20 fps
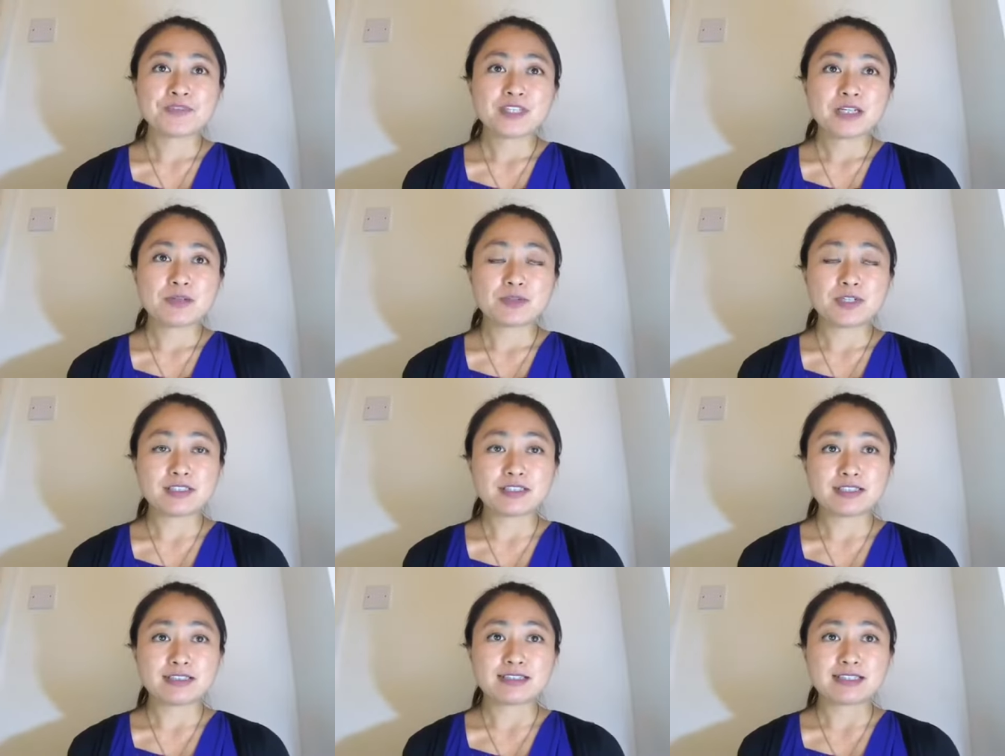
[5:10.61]

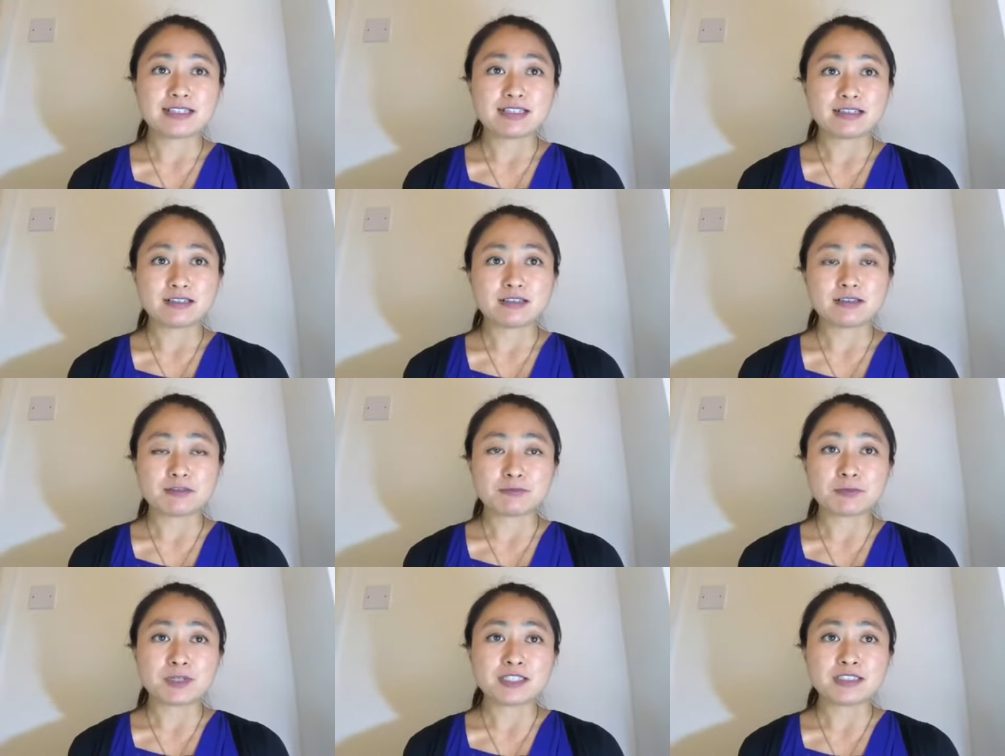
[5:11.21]
what does
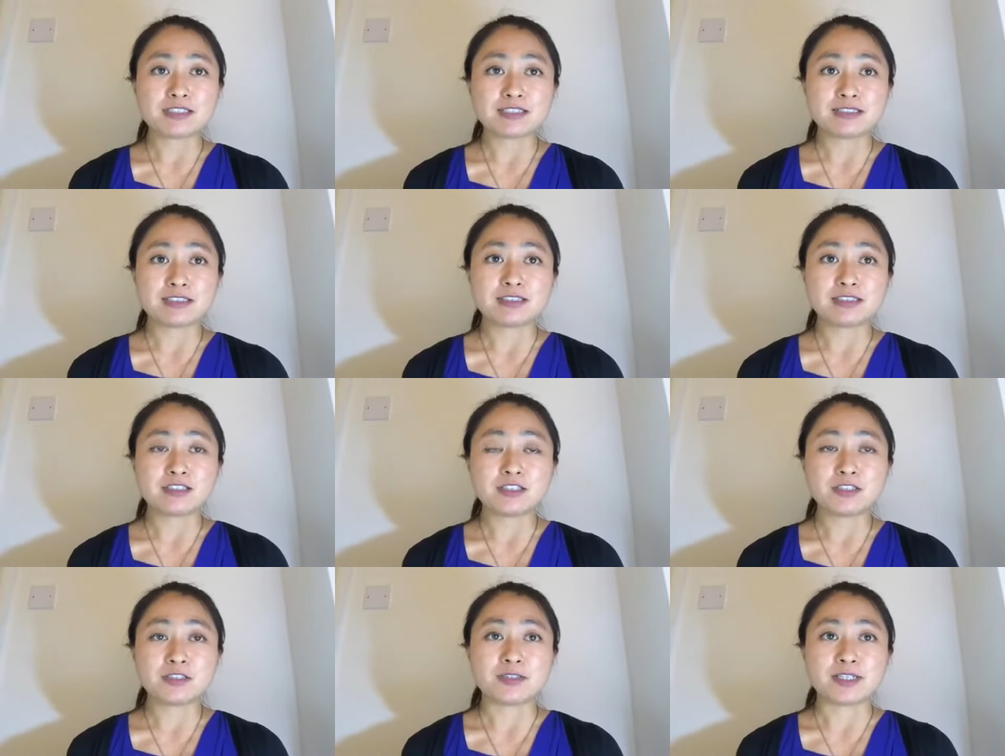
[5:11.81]
it
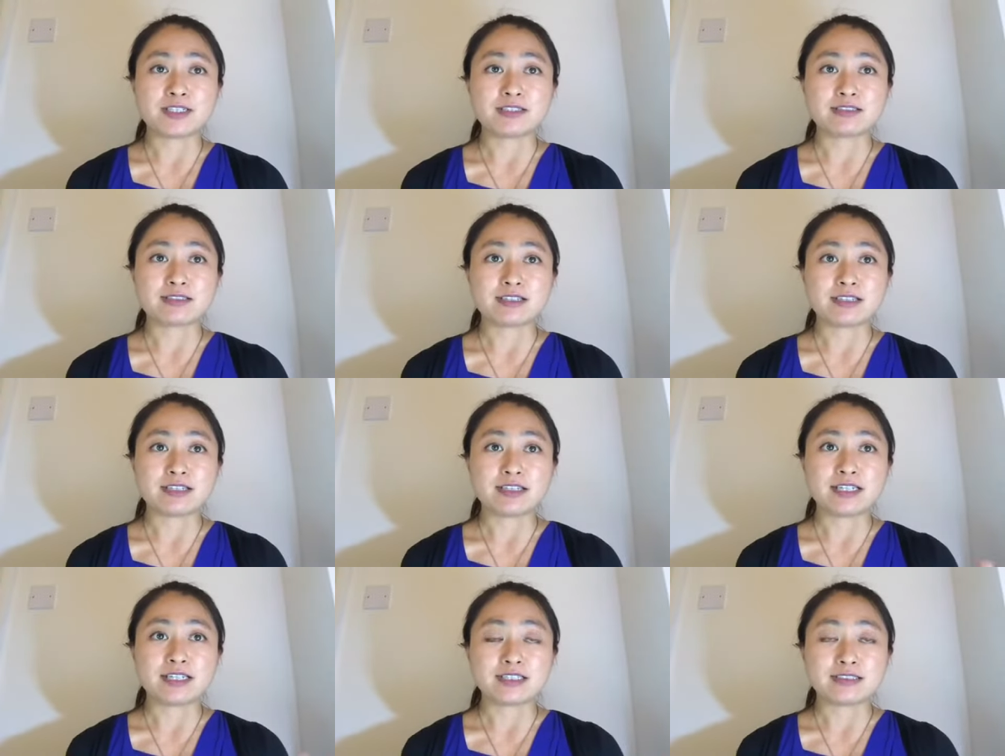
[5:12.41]
do is
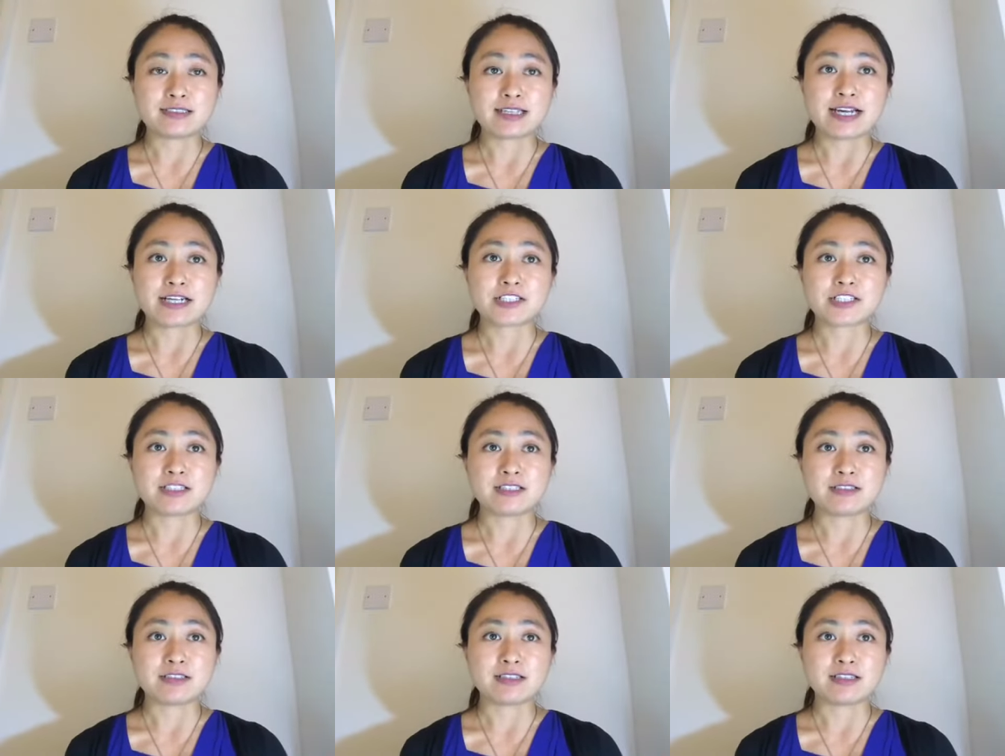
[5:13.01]

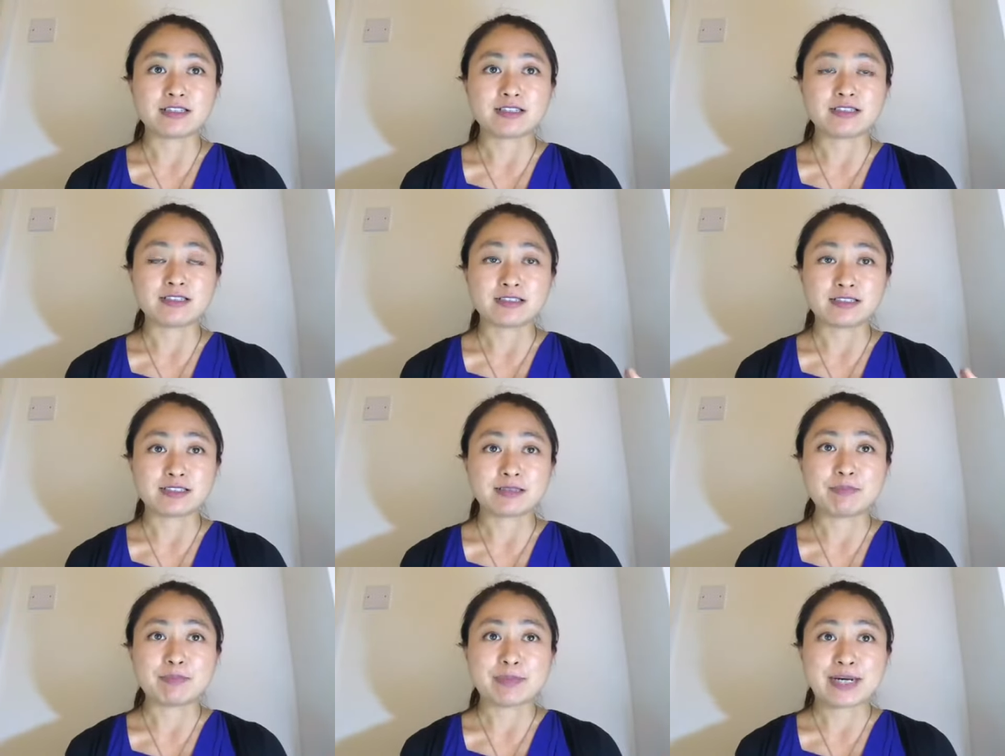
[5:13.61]

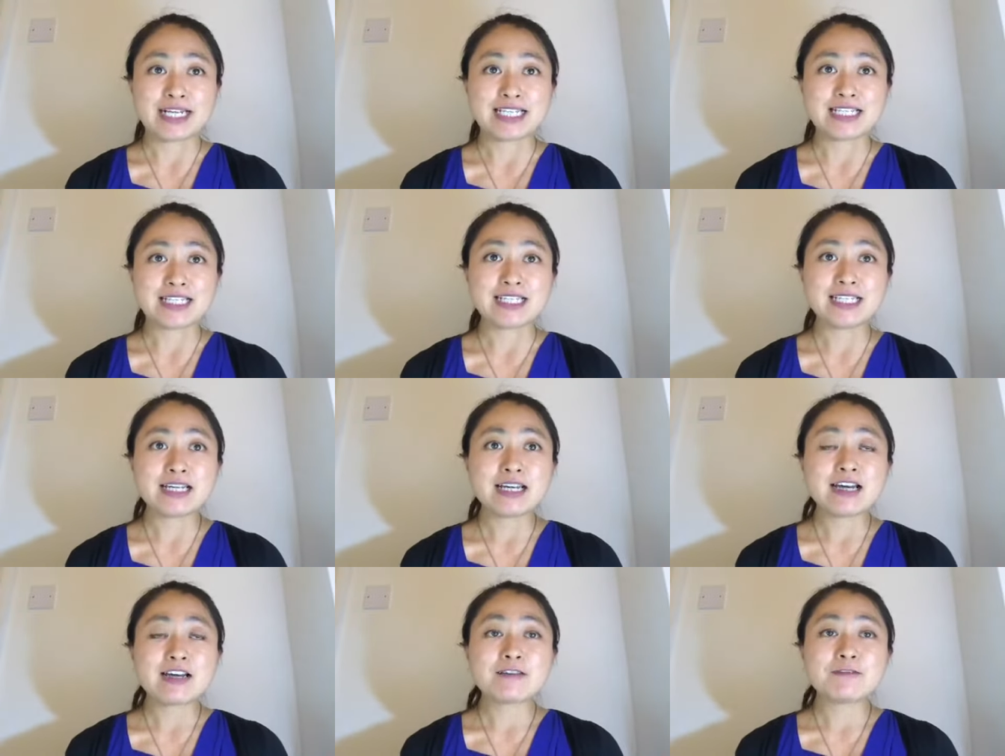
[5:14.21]
it's a money